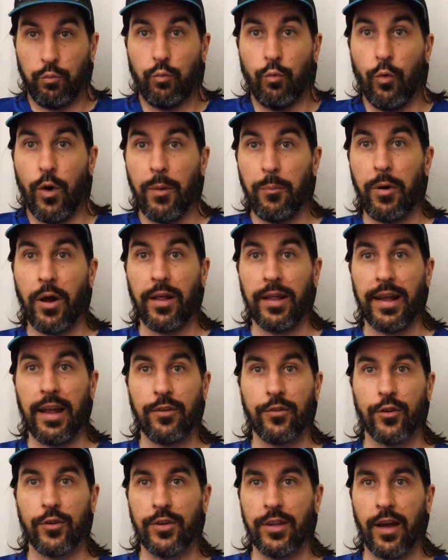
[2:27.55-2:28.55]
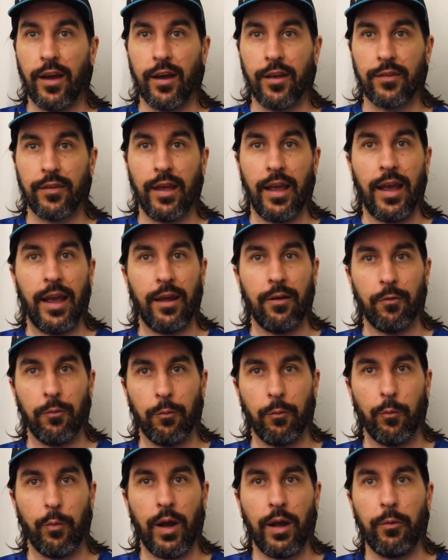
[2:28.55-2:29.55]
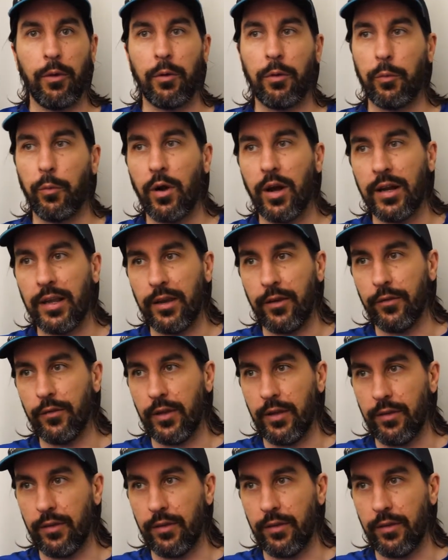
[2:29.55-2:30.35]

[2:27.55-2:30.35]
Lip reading: what polyester does and why we would want to use